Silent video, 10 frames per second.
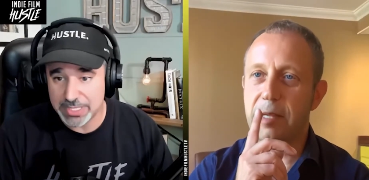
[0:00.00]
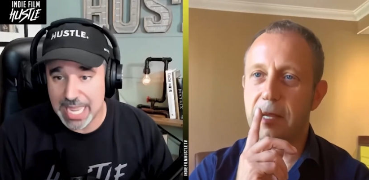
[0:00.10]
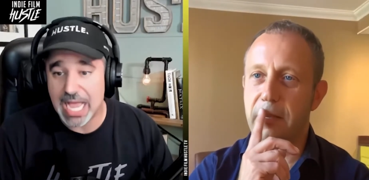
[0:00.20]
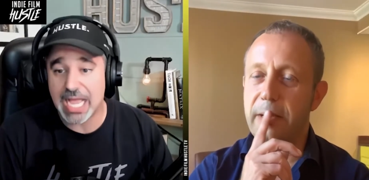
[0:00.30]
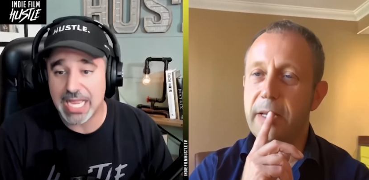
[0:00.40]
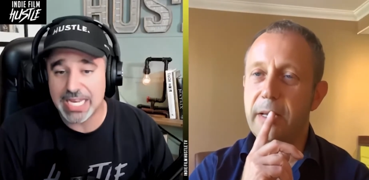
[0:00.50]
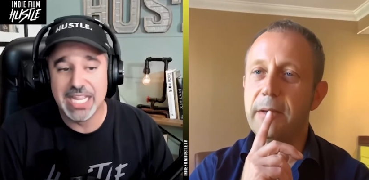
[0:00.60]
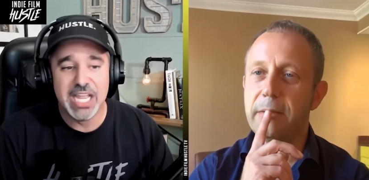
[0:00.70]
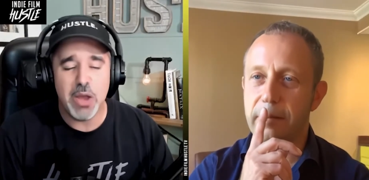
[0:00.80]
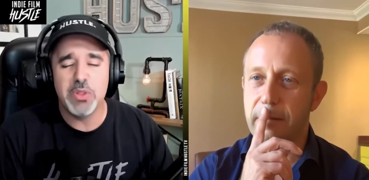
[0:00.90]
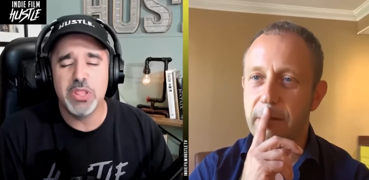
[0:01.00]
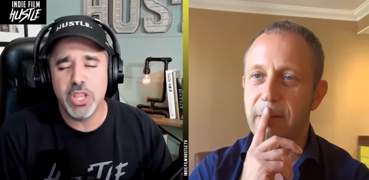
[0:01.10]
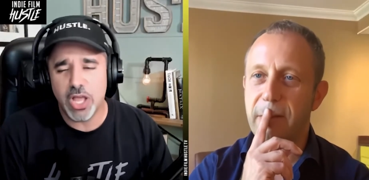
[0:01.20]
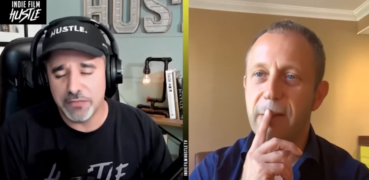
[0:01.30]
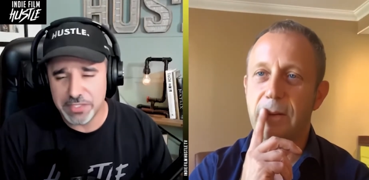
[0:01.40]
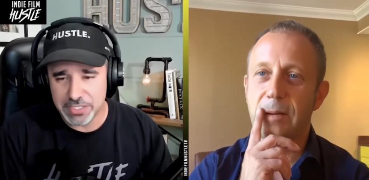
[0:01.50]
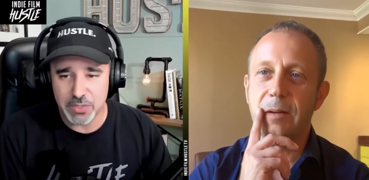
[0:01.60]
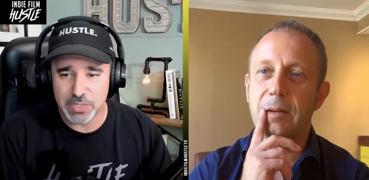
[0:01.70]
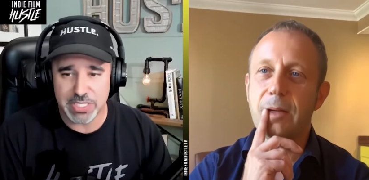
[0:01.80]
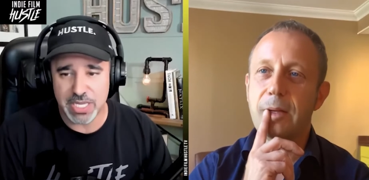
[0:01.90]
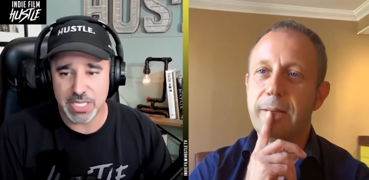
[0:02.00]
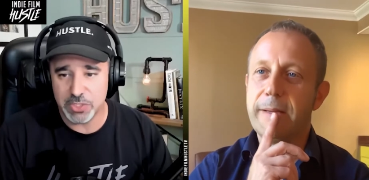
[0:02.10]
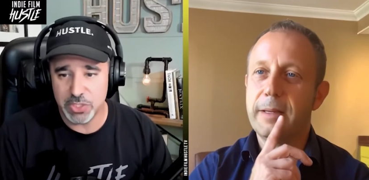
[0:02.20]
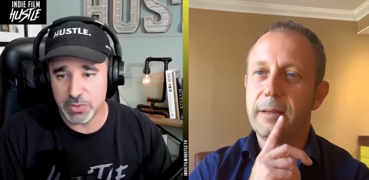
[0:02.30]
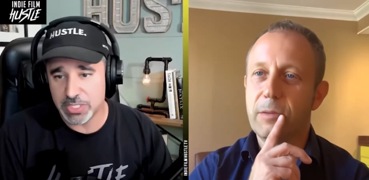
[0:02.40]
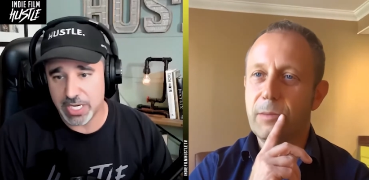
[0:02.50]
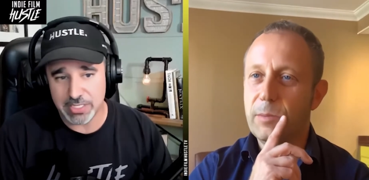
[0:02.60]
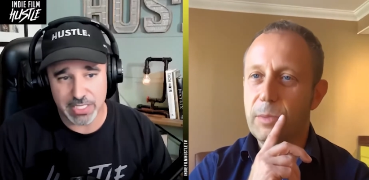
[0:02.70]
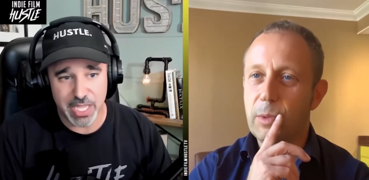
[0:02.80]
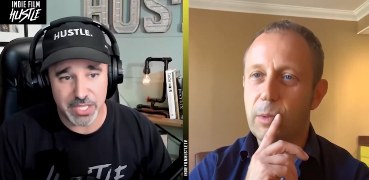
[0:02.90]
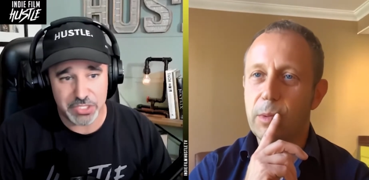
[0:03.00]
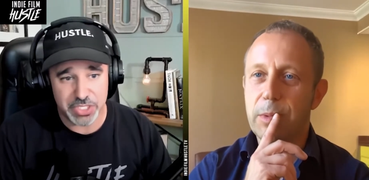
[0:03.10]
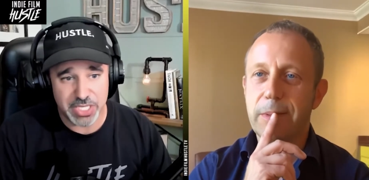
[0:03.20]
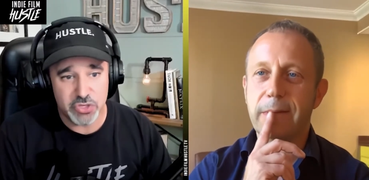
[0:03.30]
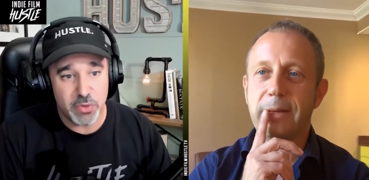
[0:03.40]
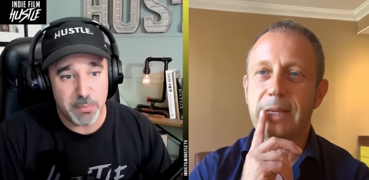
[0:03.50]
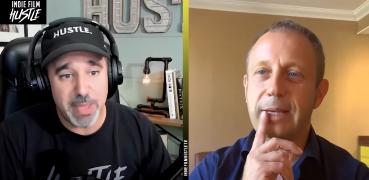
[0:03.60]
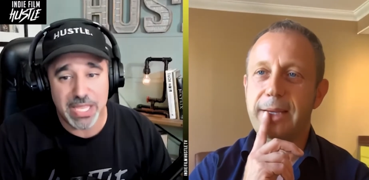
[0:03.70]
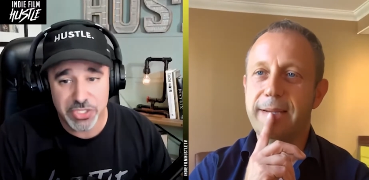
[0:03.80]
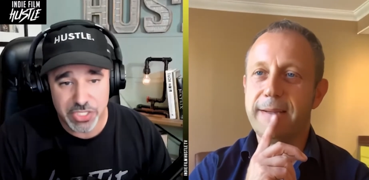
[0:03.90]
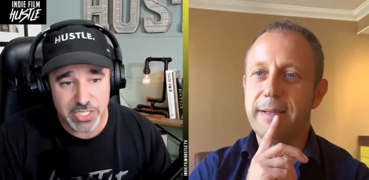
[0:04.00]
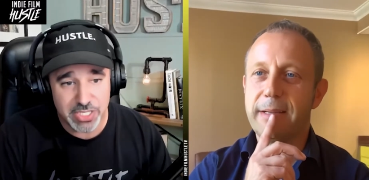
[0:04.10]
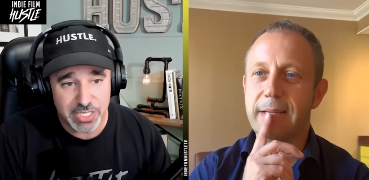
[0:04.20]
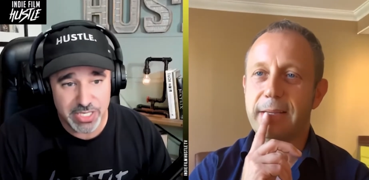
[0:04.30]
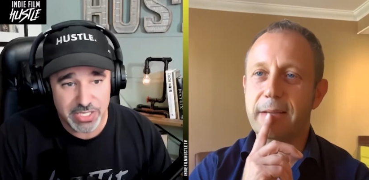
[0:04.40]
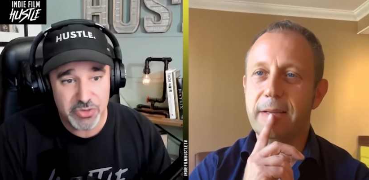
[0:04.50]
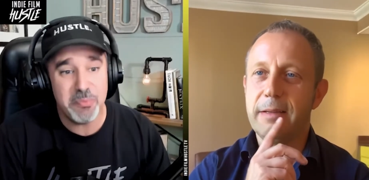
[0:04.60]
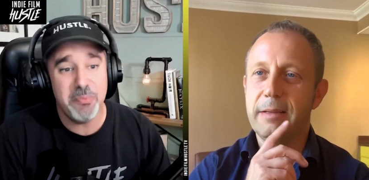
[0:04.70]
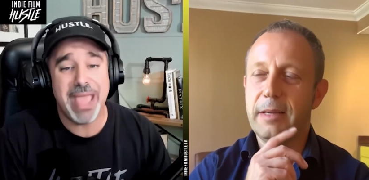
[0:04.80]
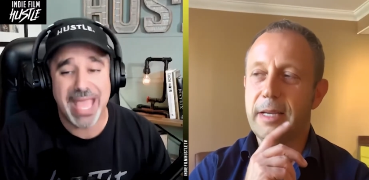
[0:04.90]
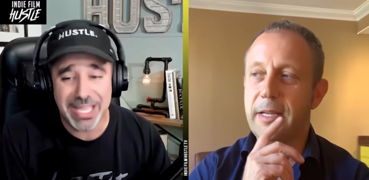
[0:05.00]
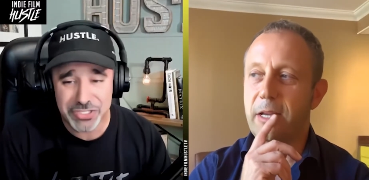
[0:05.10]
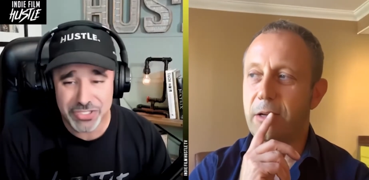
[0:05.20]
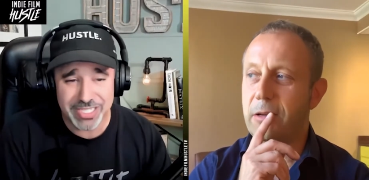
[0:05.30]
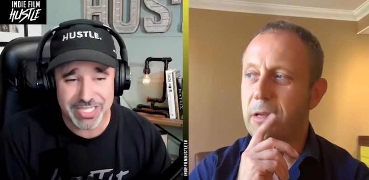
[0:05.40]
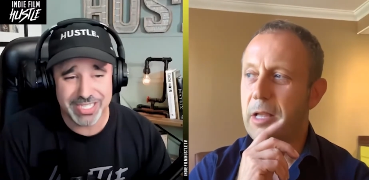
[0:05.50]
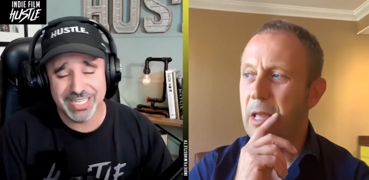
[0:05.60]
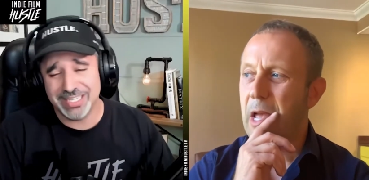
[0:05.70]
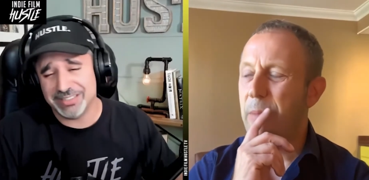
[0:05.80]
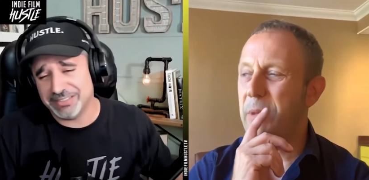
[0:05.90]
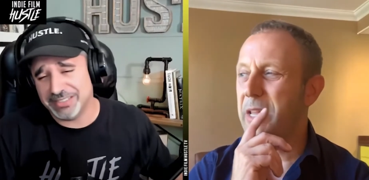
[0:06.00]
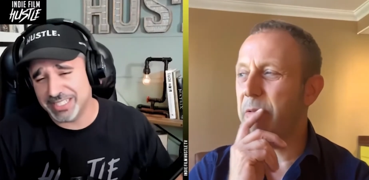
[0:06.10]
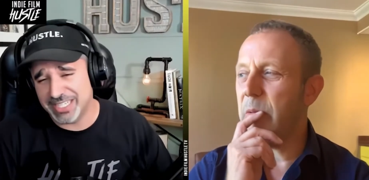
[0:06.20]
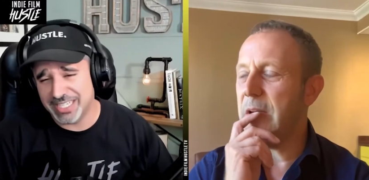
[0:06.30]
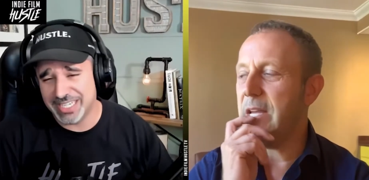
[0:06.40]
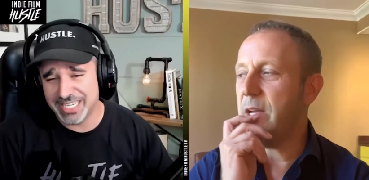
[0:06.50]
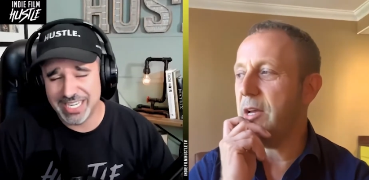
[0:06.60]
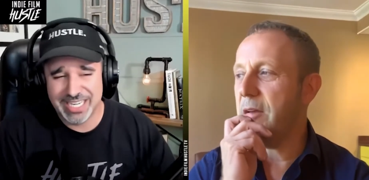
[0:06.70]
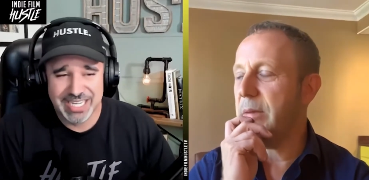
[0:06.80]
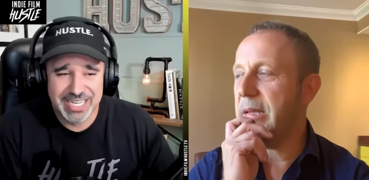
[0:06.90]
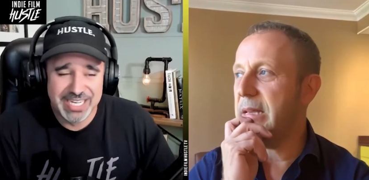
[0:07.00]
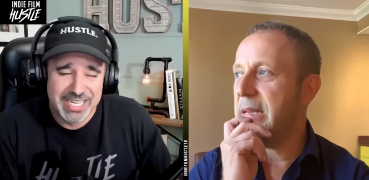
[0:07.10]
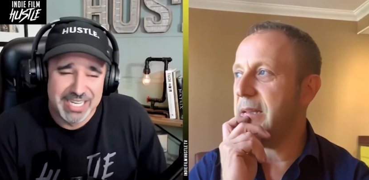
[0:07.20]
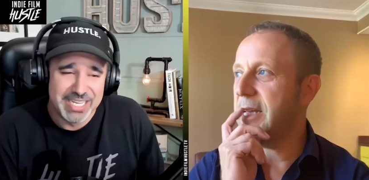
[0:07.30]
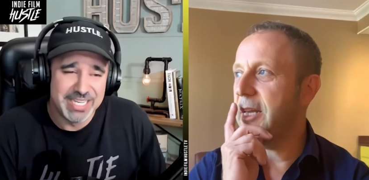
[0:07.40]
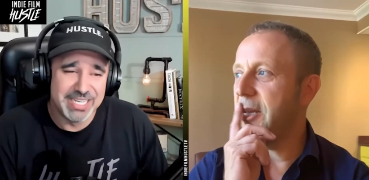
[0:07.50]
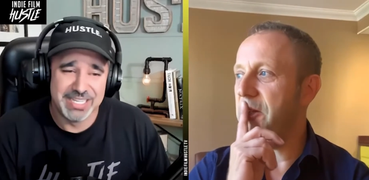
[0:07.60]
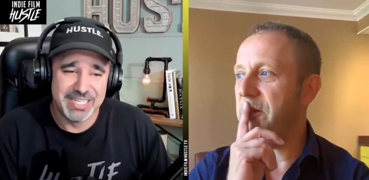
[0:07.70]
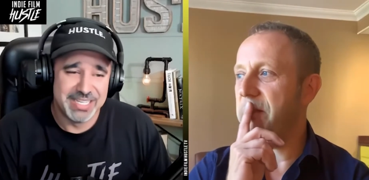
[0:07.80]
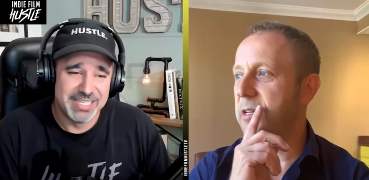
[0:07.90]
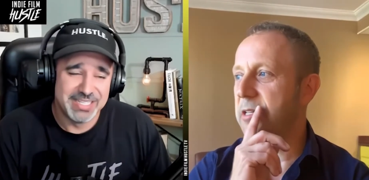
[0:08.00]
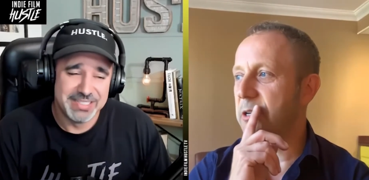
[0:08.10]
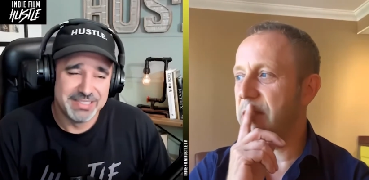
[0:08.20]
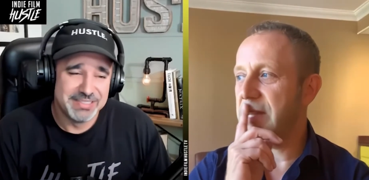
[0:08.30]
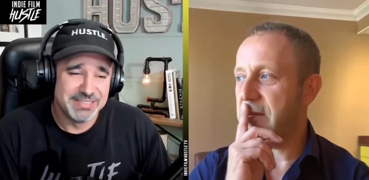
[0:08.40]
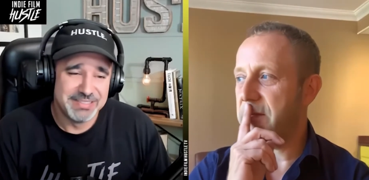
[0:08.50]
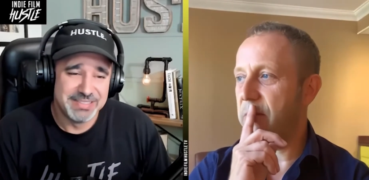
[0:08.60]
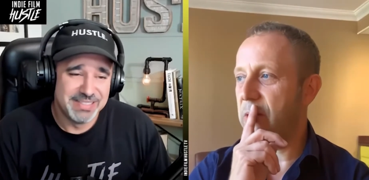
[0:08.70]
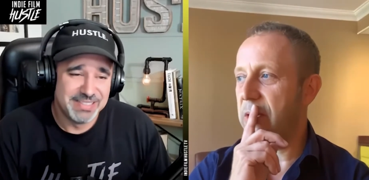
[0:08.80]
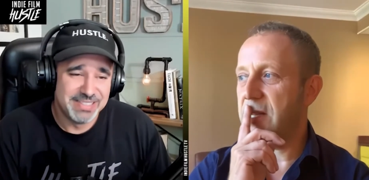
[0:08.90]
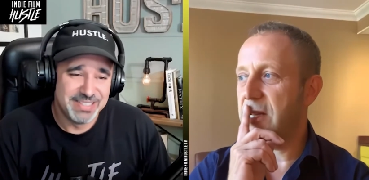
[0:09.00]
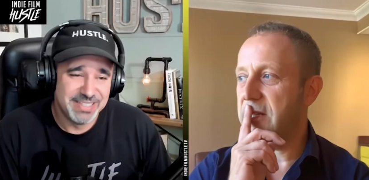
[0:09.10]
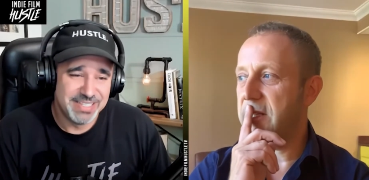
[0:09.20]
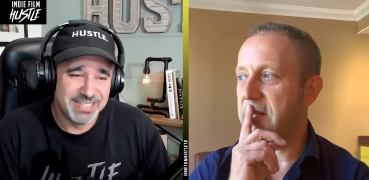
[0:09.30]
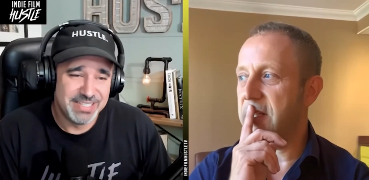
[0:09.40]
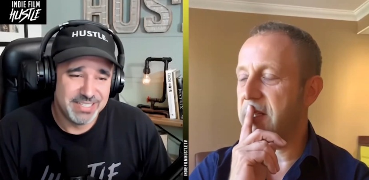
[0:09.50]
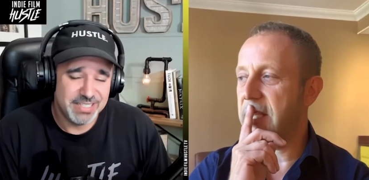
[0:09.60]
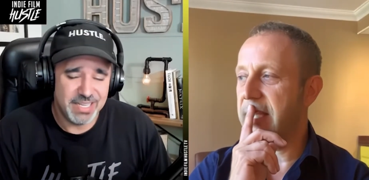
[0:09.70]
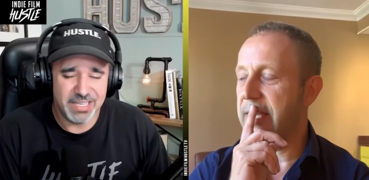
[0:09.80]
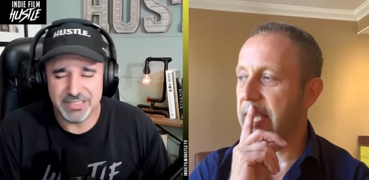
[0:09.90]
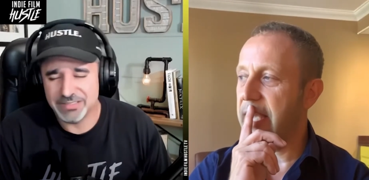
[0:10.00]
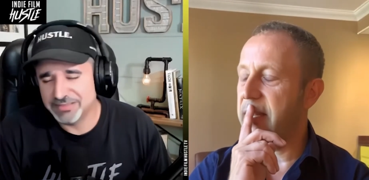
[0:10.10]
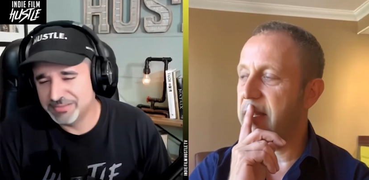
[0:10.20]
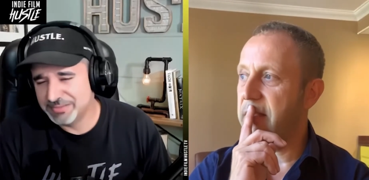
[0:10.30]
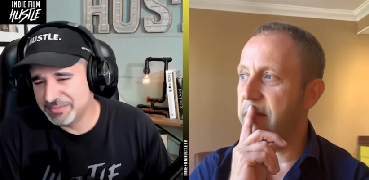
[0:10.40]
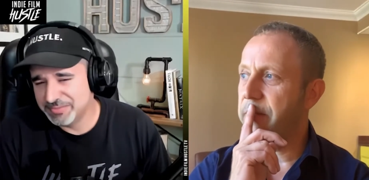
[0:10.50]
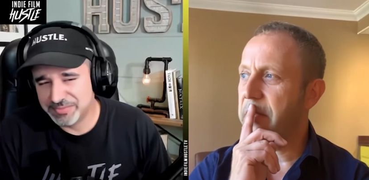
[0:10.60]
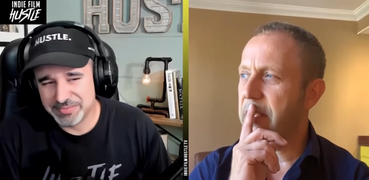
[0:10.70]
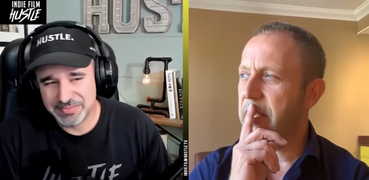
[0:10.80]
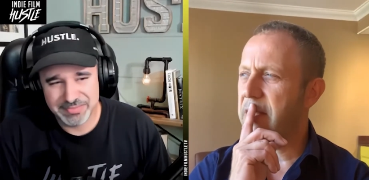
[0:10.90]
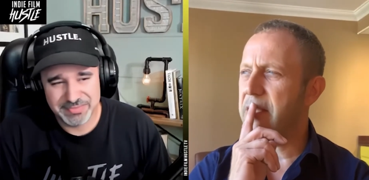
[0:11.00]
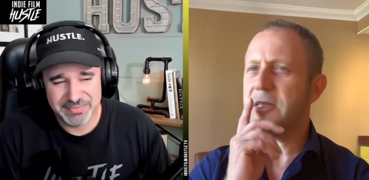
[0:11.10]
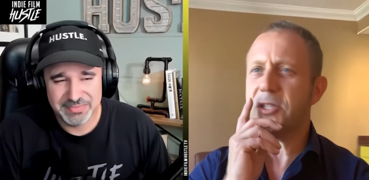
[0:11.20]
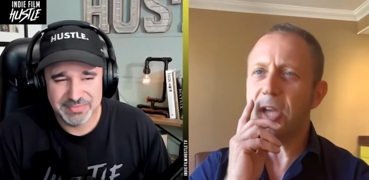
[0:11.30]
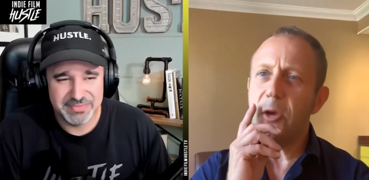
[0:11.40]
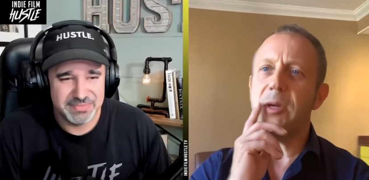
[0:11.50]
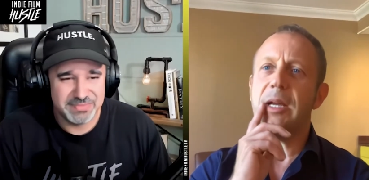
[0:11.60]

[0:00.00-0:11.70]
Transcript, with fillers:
Speaker 1: die. I would love to see what Stanley would do with today's technology. Can you imagine? Can you imagine?
Speaker 2: I, I mean, you, I mean, you know, 2001 is just again, it's so